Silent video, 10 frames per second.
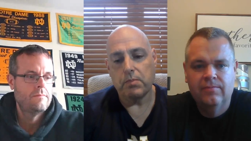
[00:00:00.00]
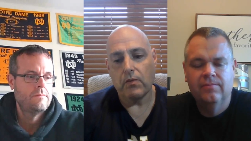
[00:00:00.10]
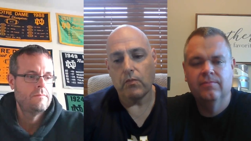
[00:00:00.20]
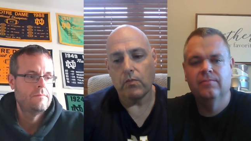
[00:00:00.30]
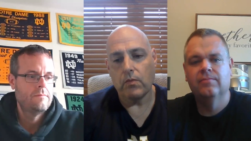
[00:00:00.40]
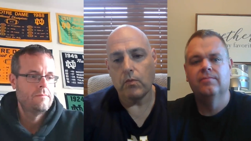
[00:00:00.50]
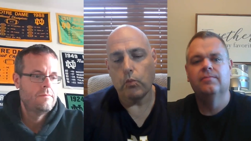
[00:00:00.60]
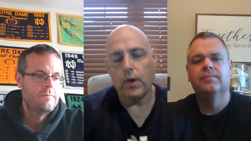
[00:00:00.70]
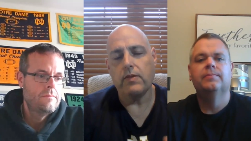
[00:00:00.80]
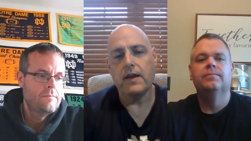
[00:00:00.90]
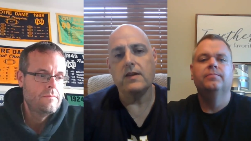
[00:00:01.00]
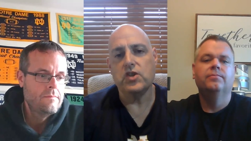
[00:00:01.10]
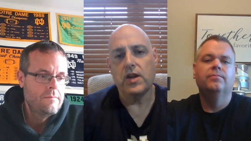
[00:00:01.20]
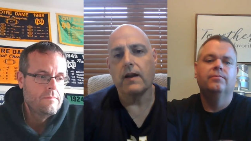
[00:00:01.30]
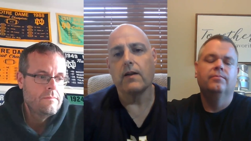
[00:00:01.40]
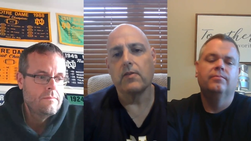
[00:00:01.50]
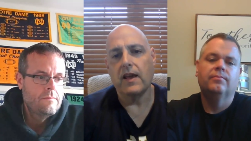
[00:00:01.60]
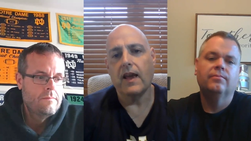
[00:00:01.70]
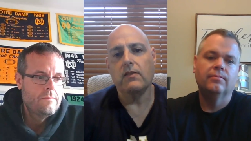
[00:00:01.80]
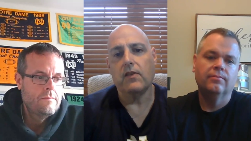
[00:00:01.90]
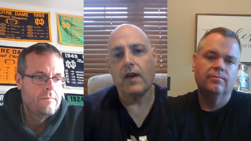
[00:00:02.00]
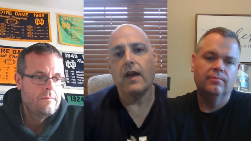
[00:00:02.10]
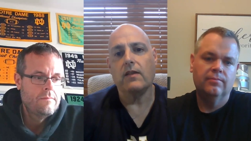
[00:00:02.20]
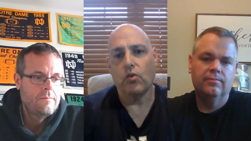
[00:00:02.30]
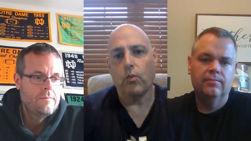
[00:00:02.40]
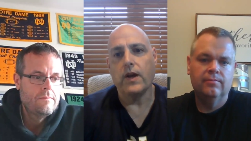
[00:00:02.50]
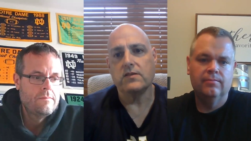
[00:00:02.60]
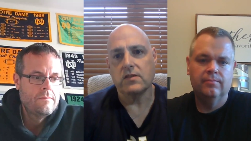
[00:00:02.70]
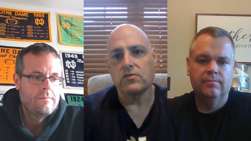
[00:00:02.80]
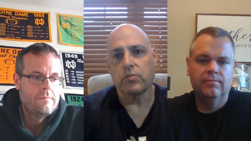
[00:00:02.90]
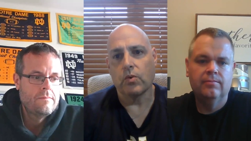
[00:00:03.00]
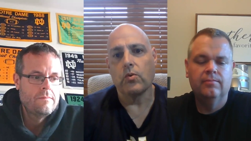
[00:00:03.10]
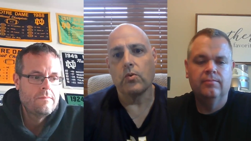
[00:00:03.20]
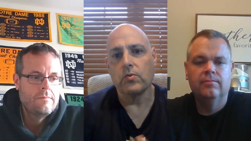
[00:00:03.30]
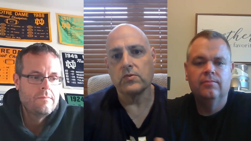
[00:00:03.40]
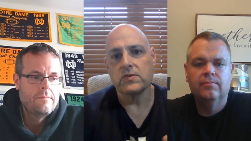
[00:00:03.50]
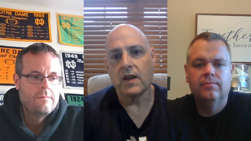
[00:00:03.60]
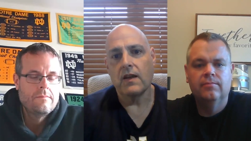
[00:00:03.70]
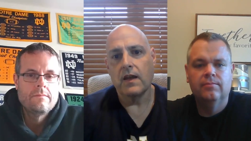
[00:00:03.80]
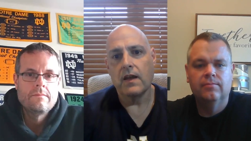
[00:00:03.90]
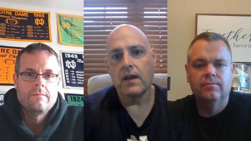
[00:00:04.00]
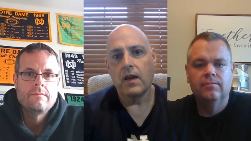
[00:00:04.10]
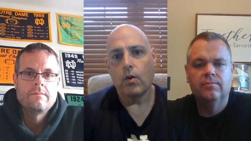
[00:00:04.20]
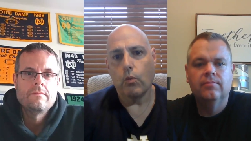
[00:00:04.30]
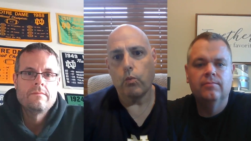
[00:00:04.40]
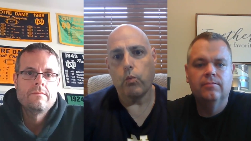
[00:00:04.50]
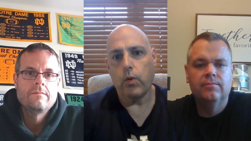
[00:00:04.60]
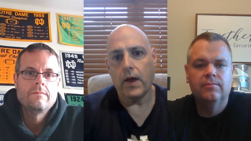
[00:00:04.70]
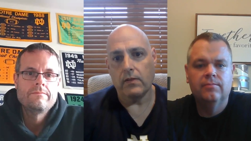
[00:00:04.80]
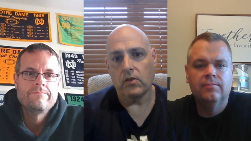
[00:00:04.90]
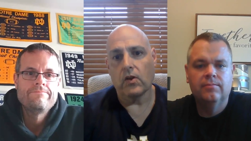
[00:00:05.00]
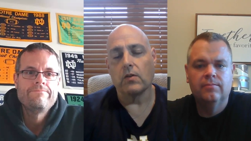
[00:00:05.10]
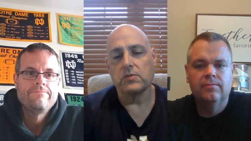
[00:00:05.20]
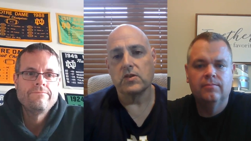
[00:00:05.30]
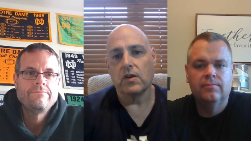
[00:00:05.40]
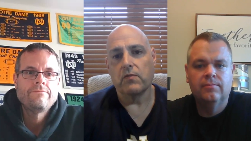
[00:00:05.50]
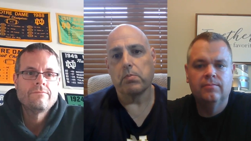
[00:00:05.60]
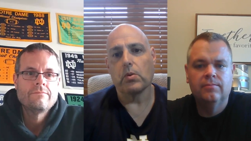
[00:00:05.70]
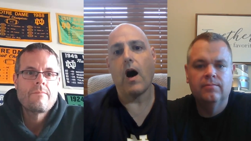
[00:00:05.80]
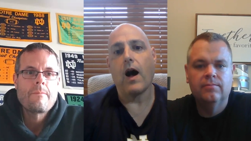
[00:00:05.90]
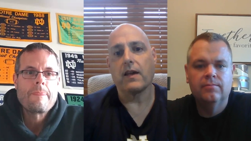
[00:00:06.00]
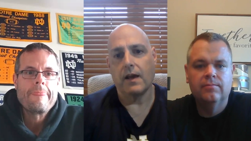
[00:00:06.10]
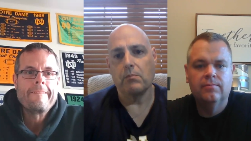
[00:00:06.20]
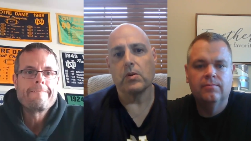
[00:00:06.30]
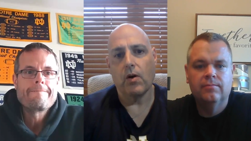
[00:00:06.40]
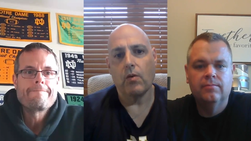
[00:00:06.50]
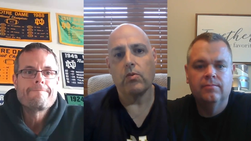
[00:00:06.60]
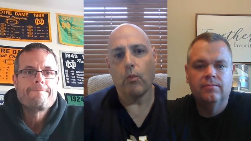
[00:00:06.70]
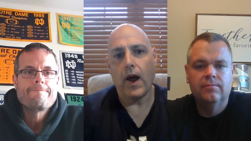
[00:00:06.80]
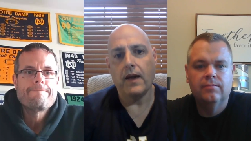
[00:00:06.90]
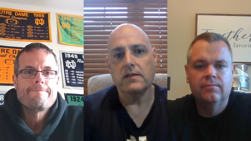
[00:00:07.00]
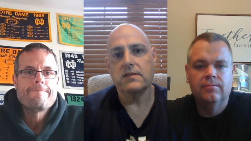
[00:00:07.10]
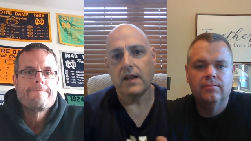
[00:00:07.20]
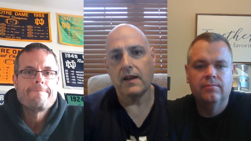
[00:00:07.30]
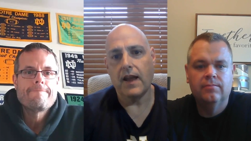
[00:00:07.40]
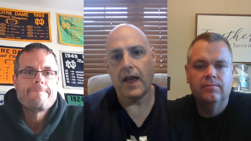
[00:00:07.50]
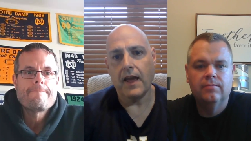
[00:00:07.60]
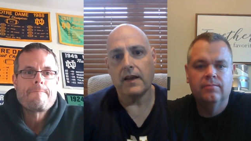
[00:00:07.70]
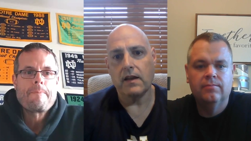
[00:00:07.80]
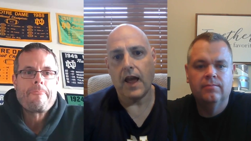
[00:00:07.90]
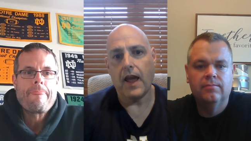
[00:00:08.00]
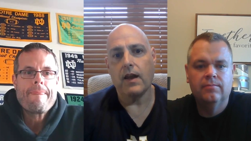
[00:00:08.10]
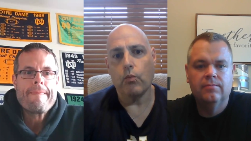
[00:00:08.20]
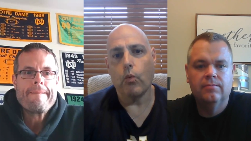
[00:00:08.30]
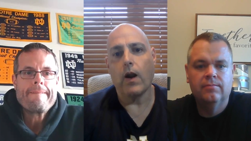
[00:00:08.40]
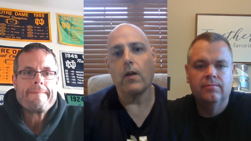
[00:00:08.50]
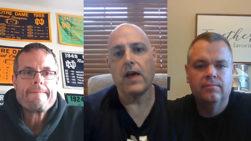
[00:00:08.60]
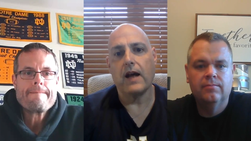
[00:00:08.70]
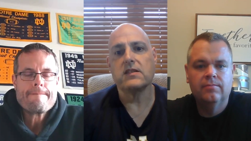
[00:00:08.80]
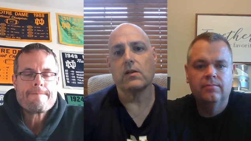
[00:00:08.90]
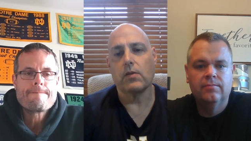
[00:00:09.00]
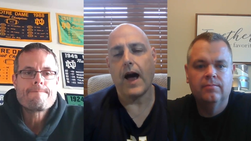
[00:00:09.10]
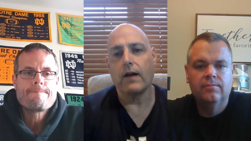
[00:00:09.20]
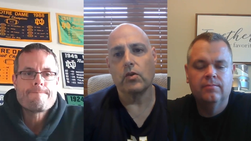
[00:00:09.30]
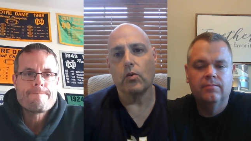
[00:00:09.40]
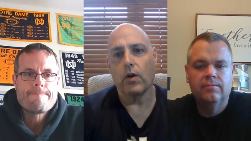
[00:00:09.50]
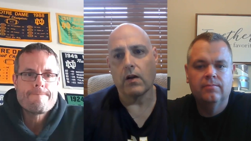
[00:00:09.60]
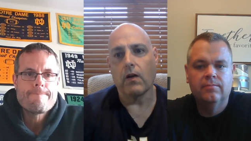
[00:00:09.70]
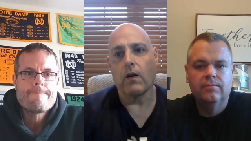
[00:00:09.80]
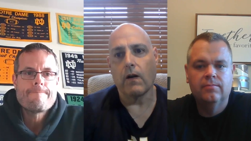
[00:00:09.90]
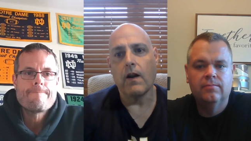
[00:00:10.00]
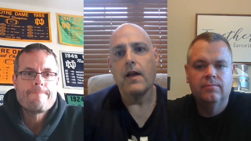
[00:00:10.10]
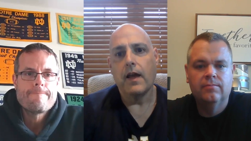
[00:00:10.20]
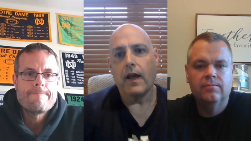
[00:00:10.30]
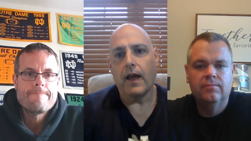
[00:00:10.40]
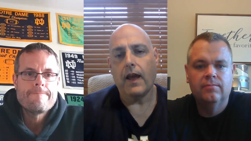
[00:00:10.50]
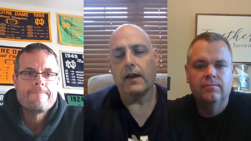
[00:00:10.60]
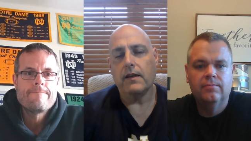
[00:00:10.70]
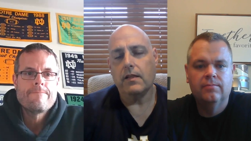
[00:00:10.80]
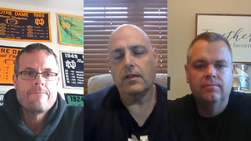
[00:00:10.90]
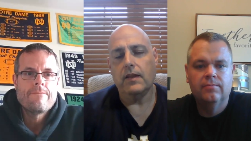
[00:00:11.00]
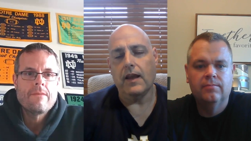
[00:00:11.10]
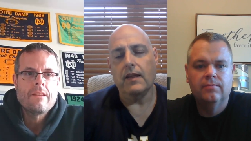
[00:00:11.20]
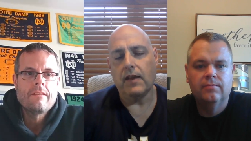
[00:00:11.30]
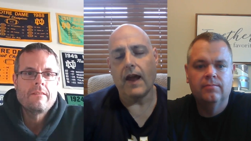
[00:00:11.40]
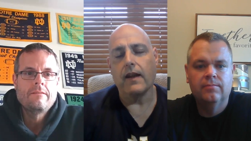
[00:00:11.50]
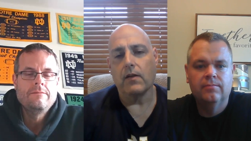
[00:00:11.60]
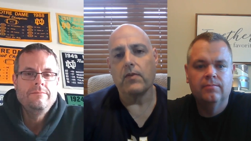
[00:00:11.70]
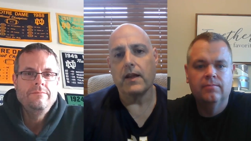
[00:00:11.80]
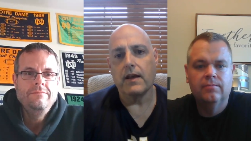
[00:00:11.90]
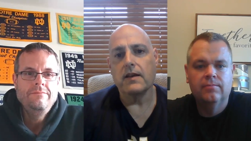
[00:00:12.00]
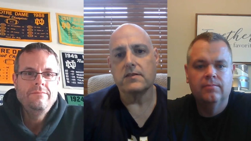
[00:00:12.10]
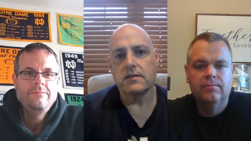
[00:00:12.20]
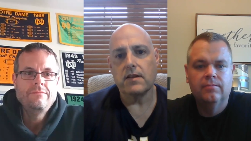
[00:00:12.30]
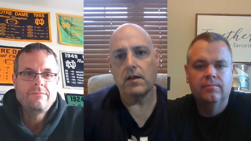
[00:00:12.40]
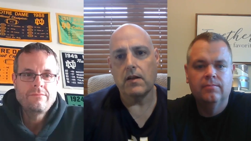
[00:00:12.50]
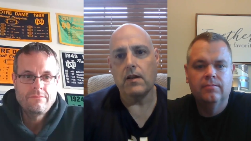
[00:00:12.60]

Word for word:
Speaker 1: but with each year the NCAA tweaks its rules in terms of blocking below the waist and and and where that's allowed to occur. And the intent of it is